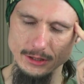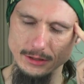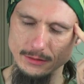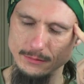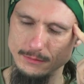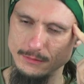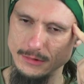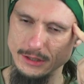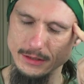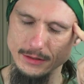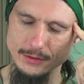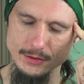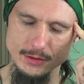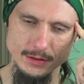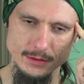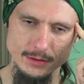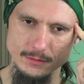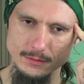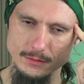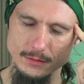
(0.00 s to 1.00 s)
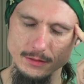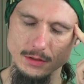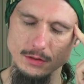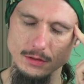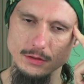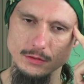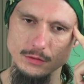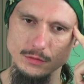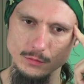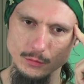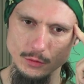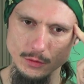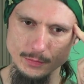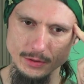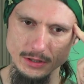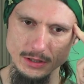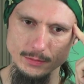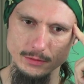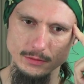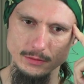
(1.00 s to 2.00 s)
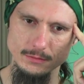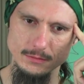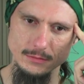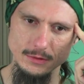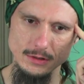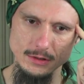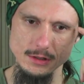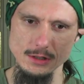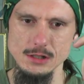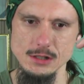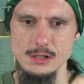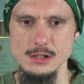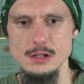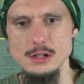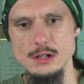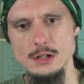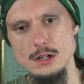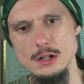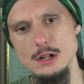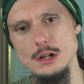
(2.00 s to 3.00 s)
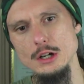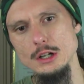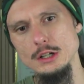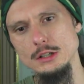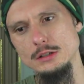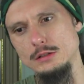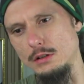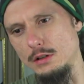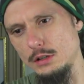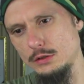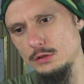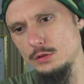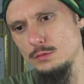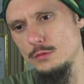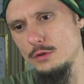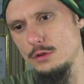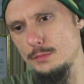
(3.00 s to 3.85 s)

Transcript: man, just talk to more people. Talk to more